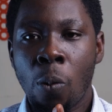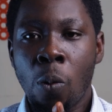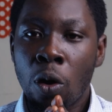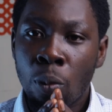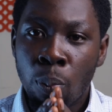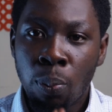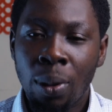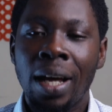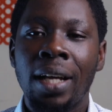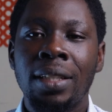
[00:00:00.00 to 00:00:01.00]
one
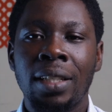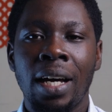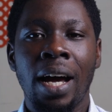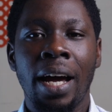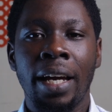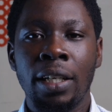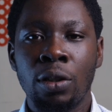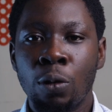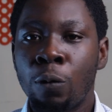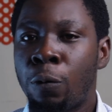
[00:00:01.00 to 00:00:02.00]
plant I
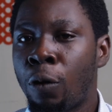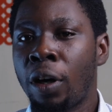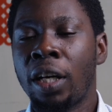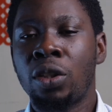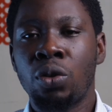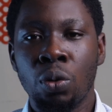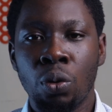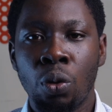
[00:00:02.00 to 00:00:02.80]
don't forget to